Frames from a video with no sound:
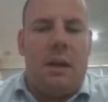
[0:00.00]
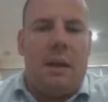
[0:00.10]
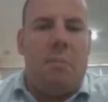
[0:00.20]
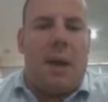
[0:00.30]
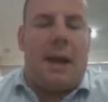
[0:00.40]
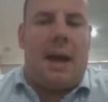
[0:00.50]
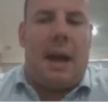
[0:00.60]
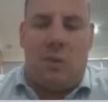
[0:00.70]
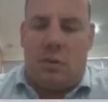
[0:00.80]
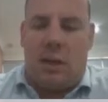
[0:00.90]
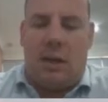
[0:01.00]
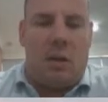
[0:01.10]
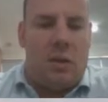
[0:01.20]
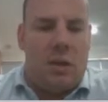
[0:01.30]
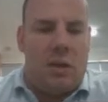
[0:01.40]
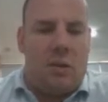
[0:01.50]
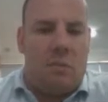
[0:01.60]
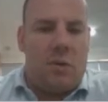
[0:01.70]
impact it has on ecosystems.